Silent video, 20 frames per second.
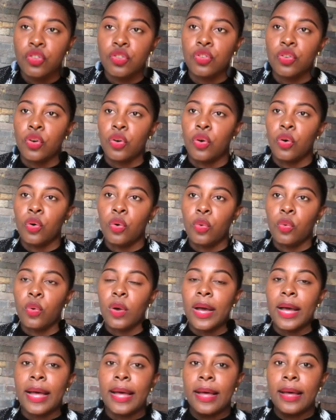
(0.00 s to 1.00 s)
So
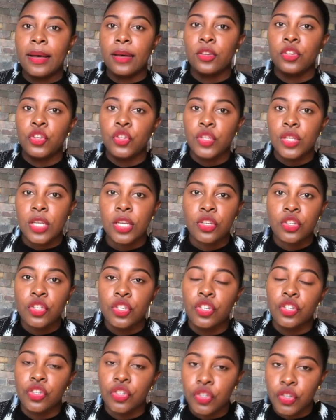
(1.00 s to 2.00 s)
you need to
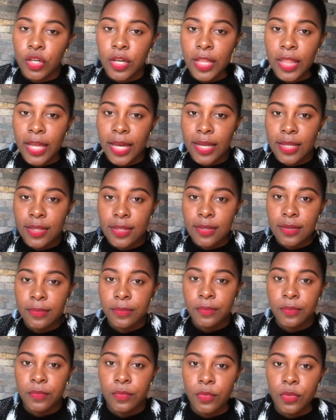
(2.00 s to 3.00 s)
ensure that
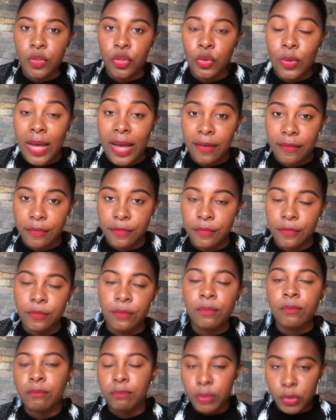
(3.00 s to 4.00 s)
you have
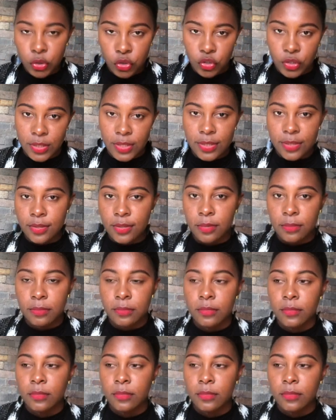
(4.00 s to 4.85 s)
built your system